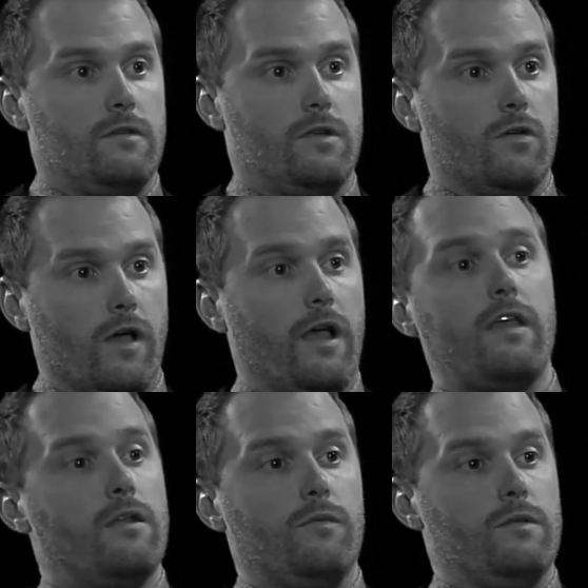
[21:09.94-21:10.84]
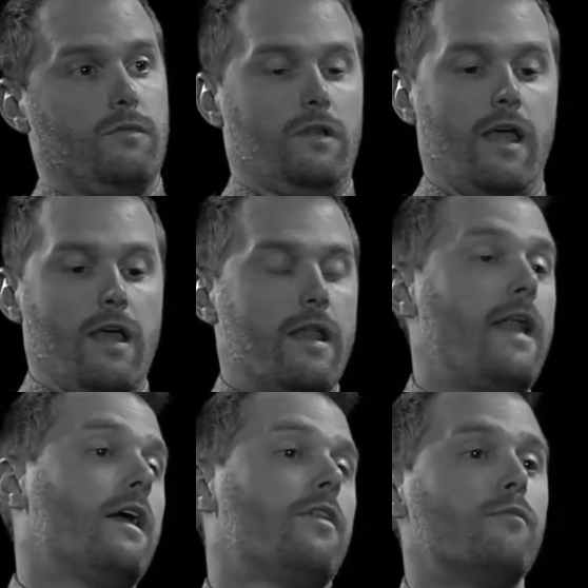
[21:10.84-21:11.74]
You're like, in
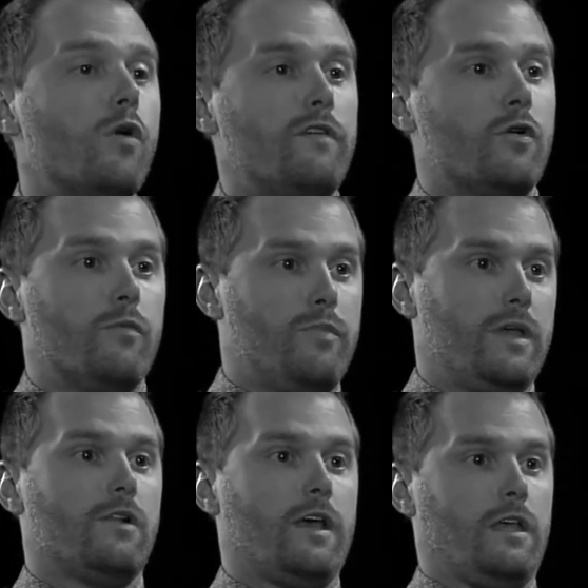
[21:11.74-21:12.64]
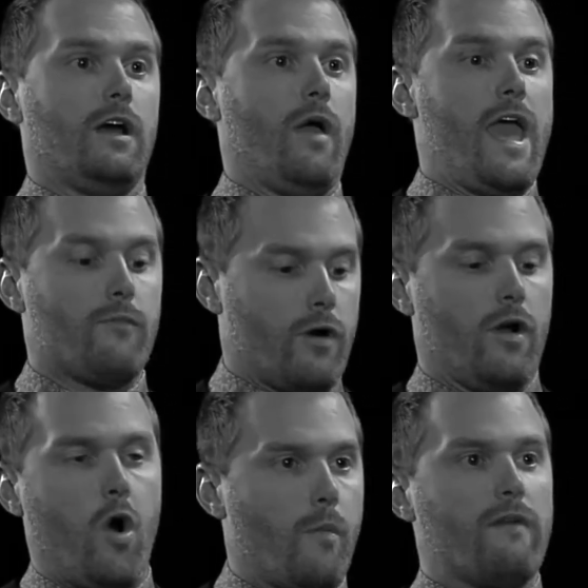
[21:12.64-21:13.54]
any other movie, it would be like, you know, hammer it
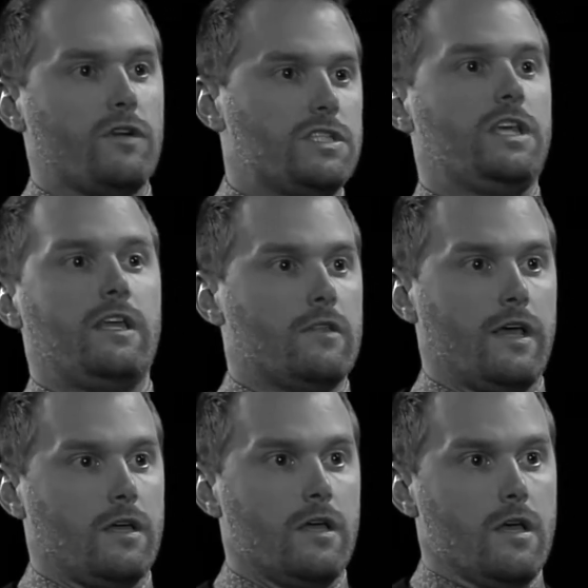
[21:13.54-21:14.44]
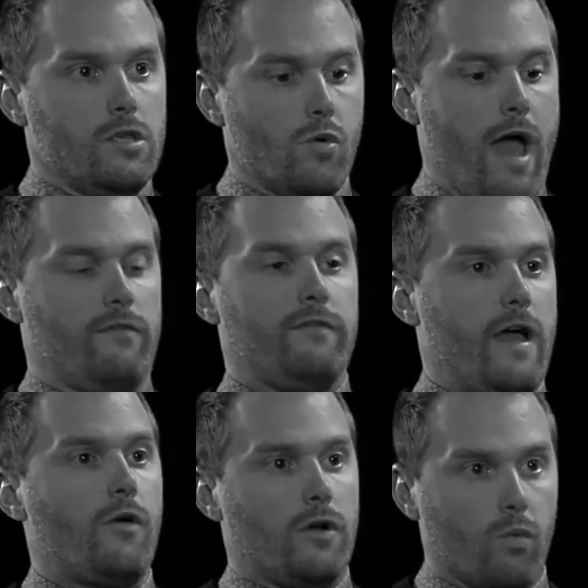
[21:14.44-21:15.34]
home every scene, like, you haven't
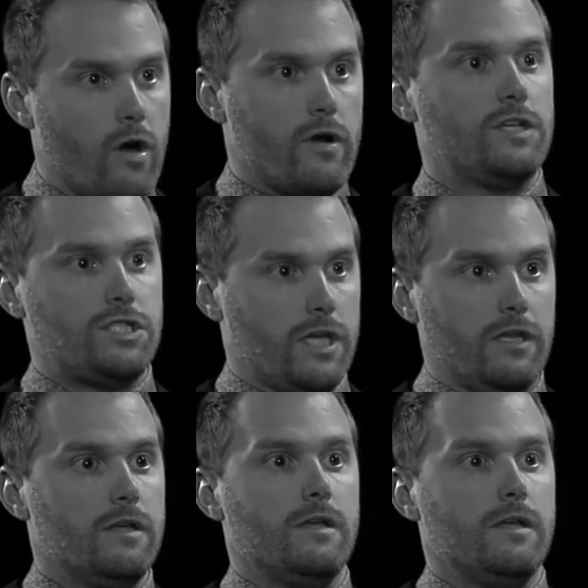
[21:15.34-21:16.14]
found her, where is she?